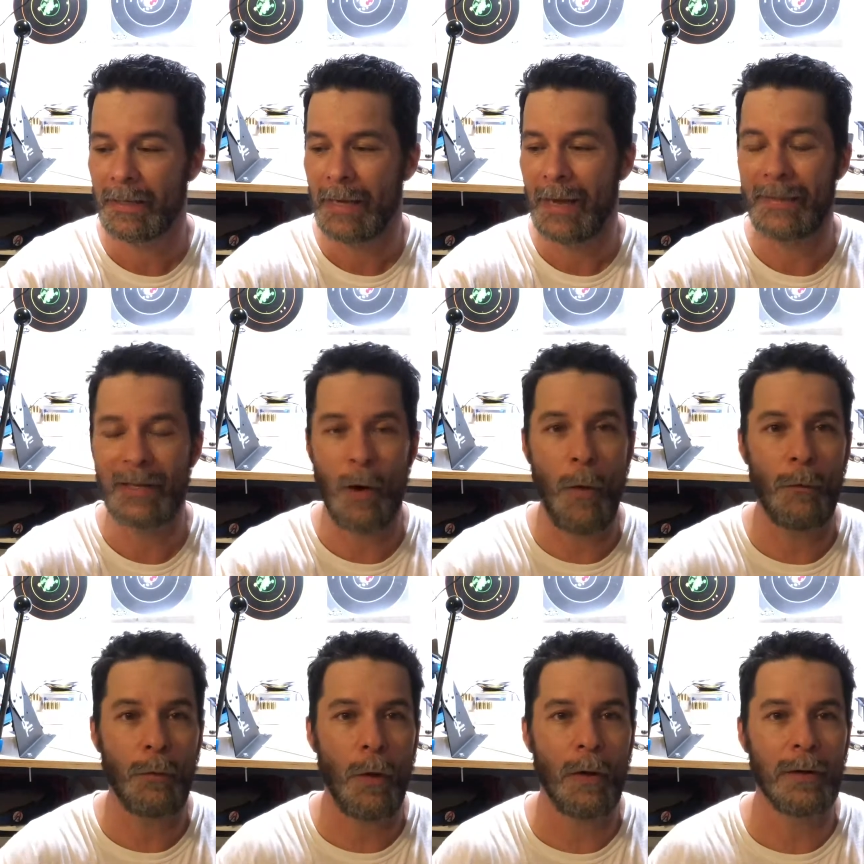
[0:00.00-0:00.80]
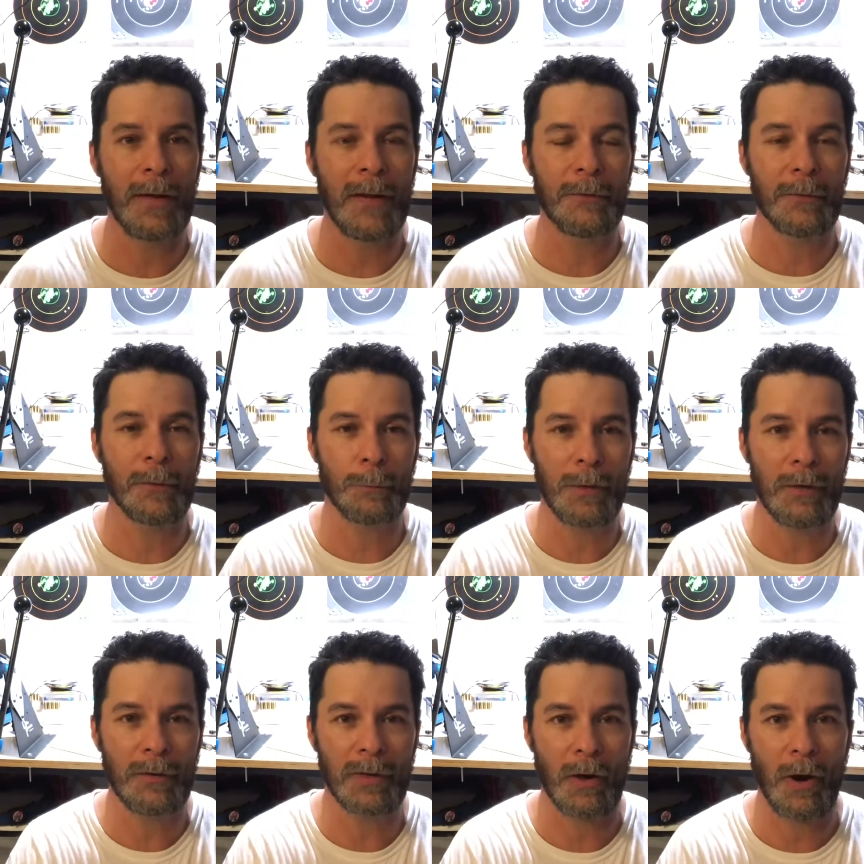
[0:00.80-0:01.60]
And the overall length from the
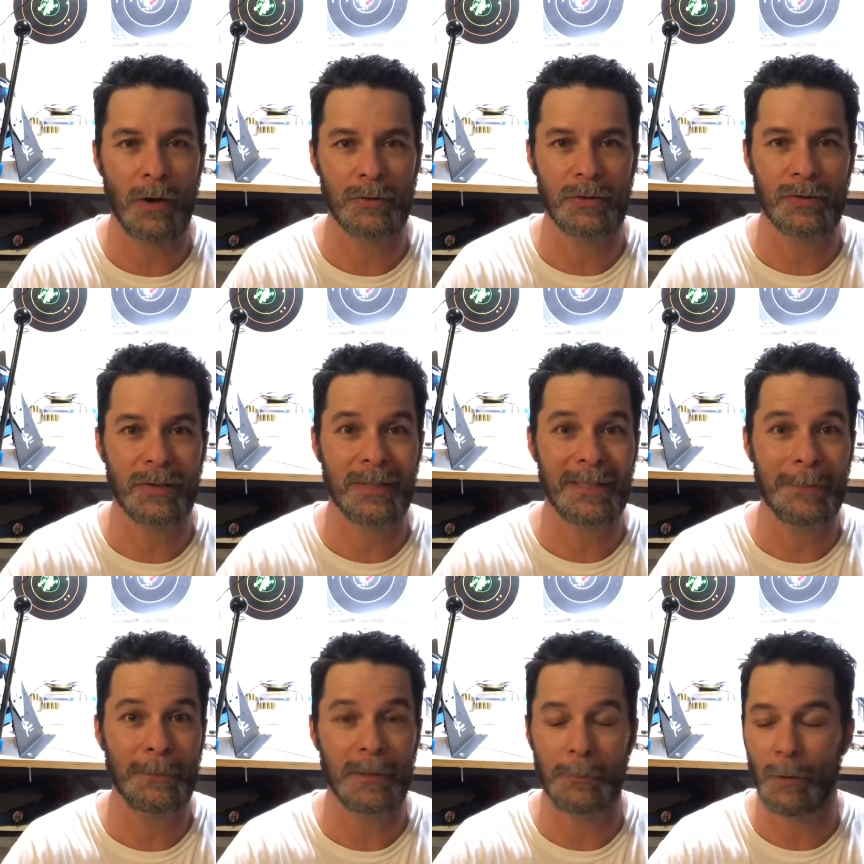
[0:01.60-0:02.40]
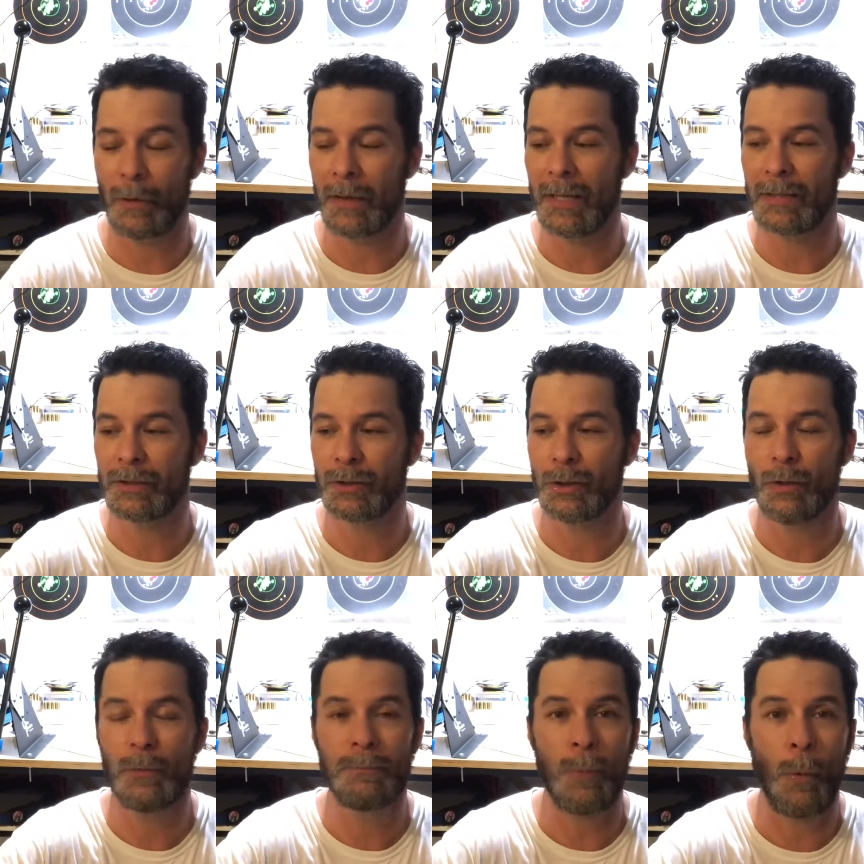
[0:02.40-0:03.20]
rear of the cartridge to the tip of the bullet is
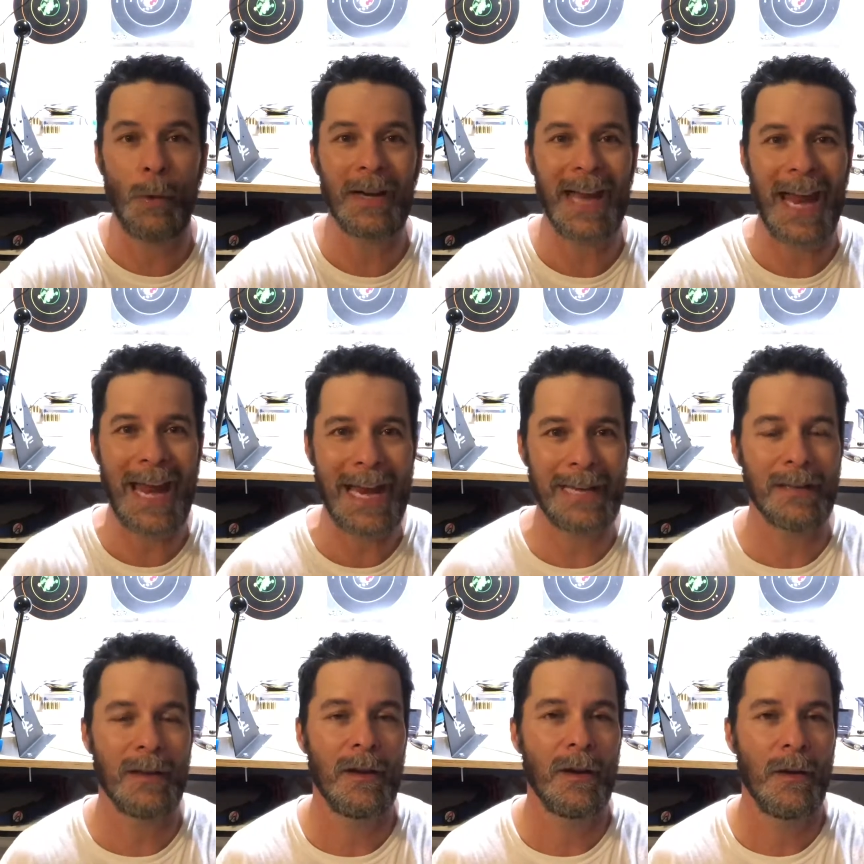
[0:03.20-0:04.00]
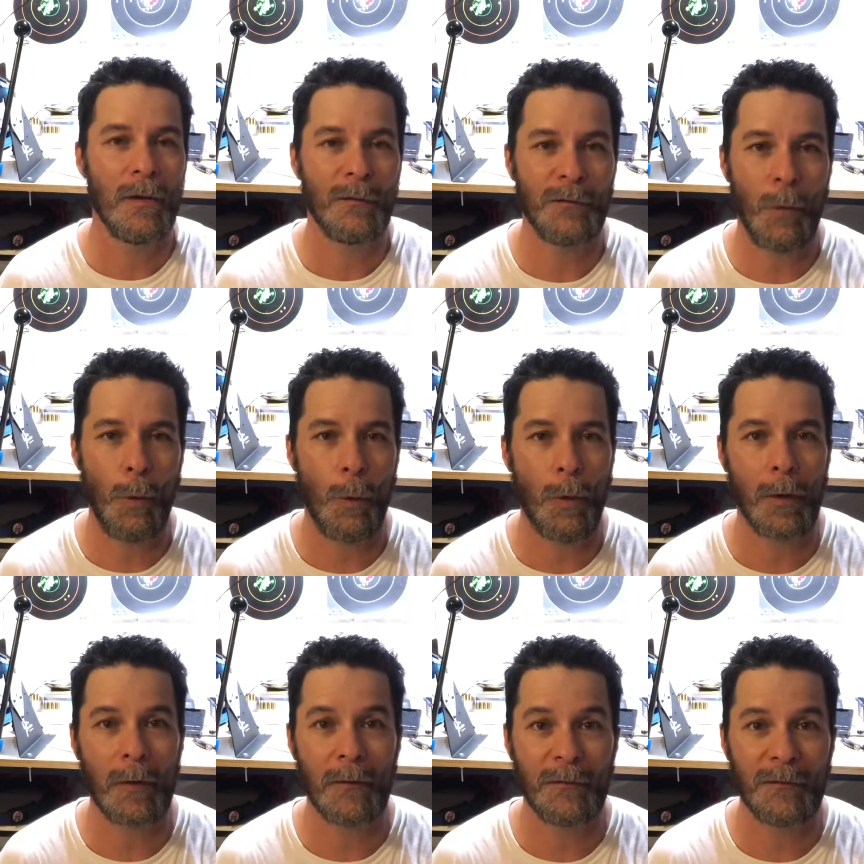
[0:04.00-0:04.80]

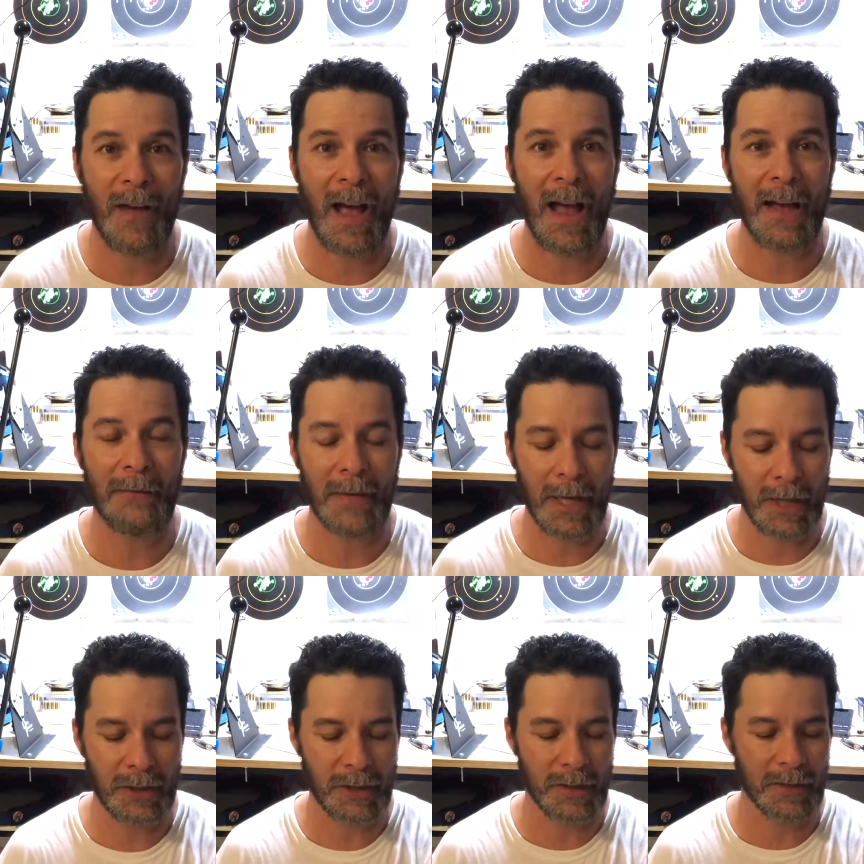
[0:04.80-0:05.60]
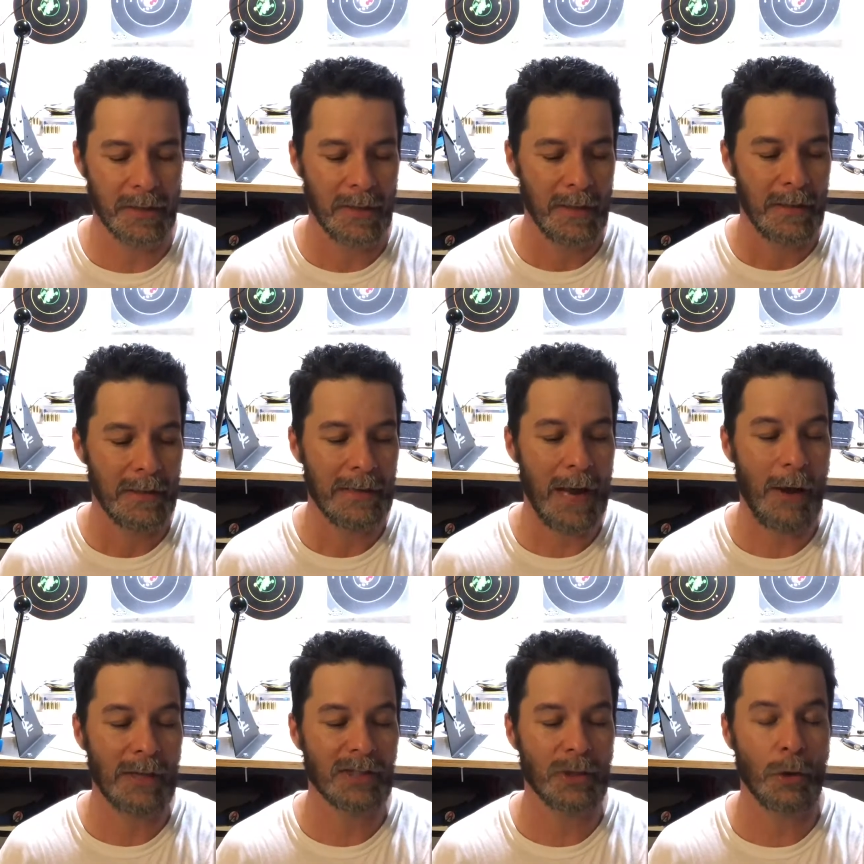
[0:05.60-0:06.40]
2.845 inches.
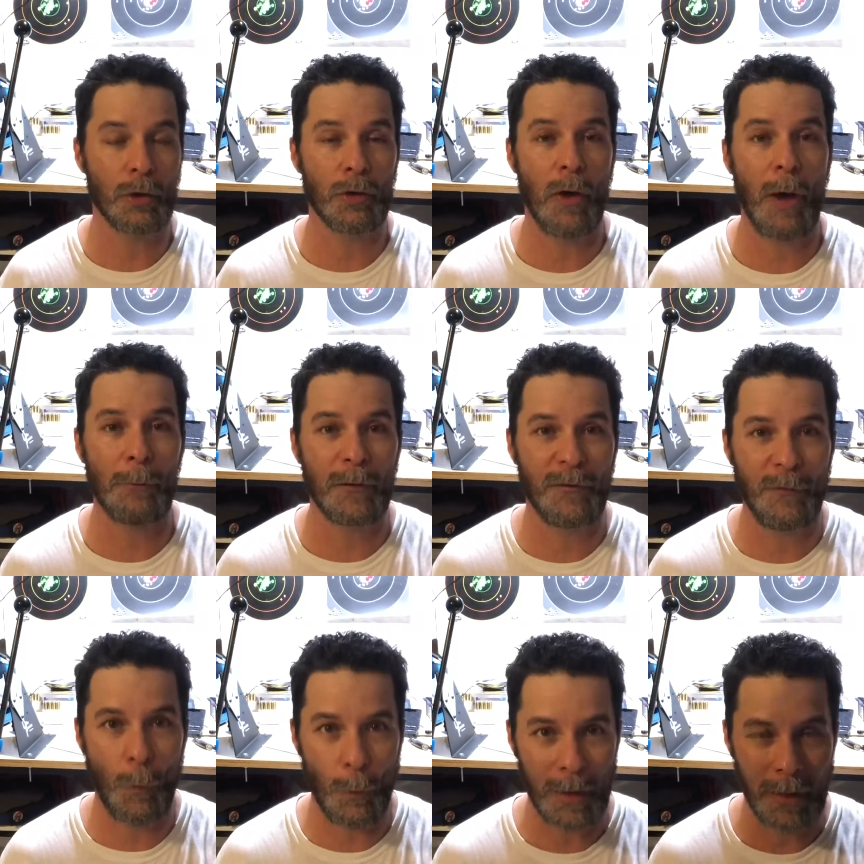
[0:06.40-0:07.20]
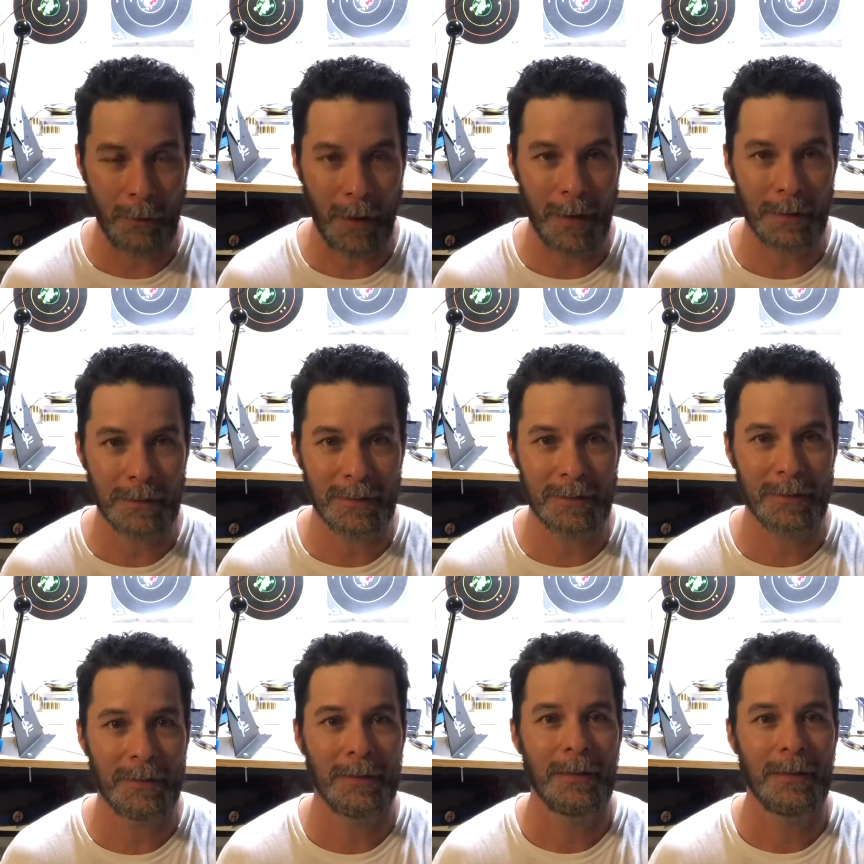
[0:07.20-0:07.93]
Now I started off with 40 grains.